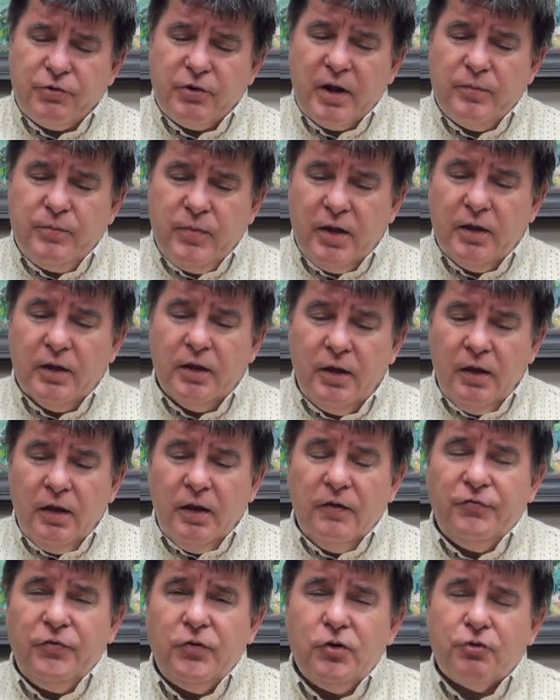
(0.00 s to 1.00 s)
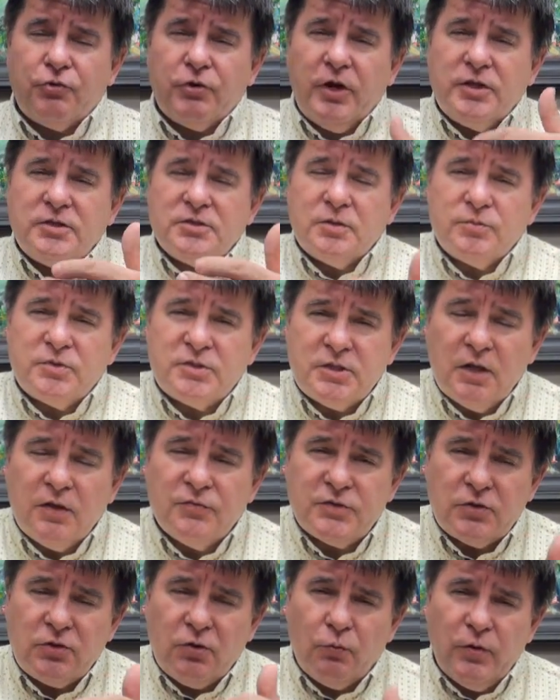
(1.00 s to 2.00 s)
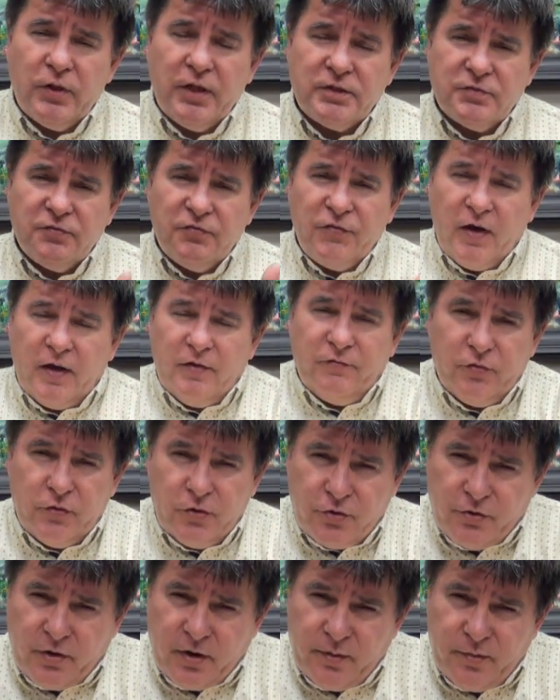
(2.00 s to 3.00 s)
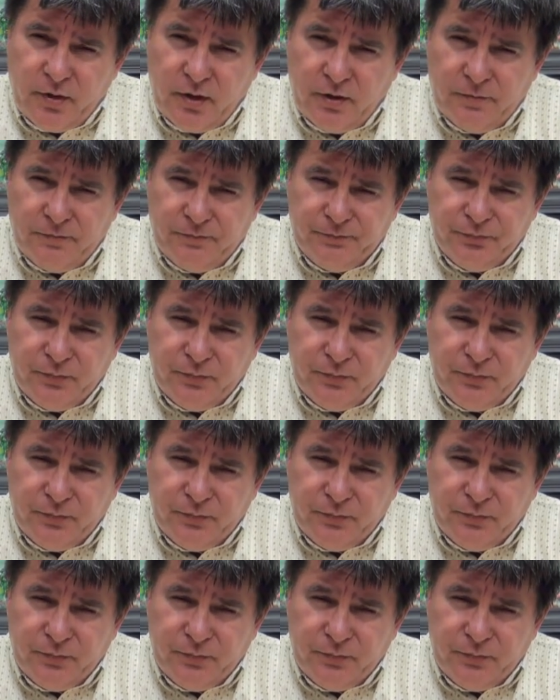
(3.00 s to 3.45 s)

Crimea if the Ukrainians themselves are not willing to fight for the Crimea.